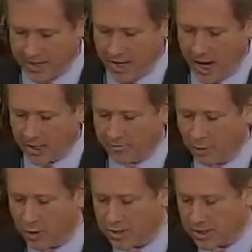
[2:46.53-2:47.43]

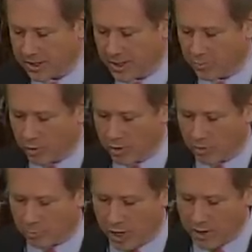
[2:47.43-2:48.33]
Unfortunately,
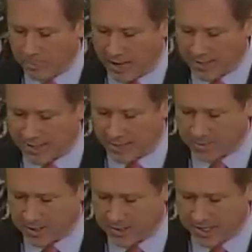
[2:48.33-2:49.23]
rural broadband
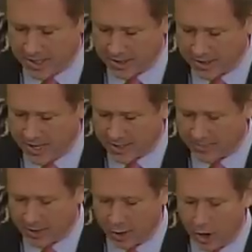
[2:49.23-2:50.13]
subsidization has
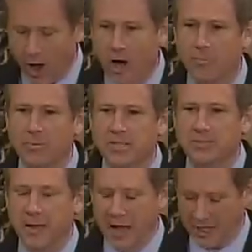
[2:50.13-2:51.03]
been long
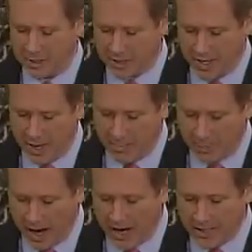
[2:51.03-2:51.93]
mismanaged
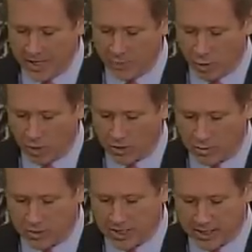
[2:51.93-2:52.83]
by the Rural
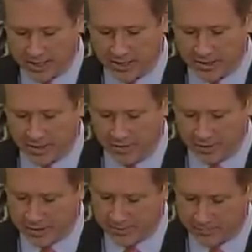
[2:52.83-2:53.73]
Utility
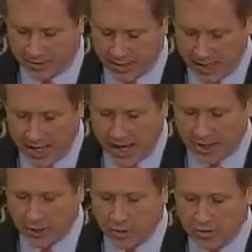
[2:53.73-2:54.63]
Service.
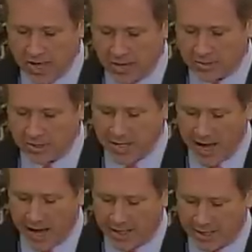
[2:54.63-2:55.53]
A
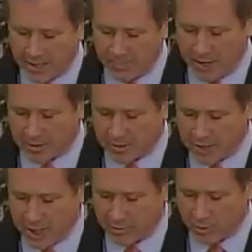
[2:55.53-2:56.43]
2009 Inspector
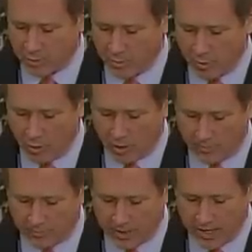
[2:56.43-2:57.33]
General
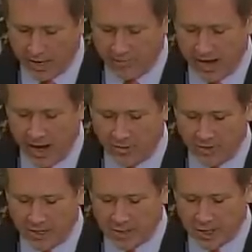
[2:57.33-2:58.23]
report found
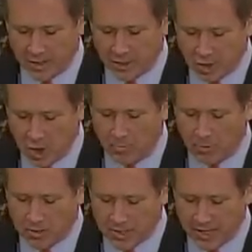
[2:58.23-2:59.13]
that just
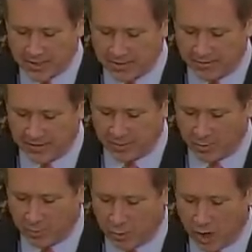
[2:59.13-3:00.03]
2% of
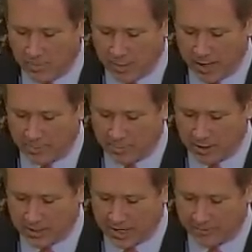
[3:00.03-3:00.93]
federal broadband
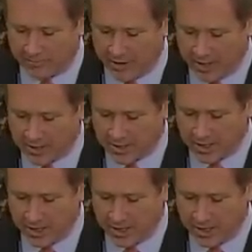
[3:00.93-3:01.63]
build-out funds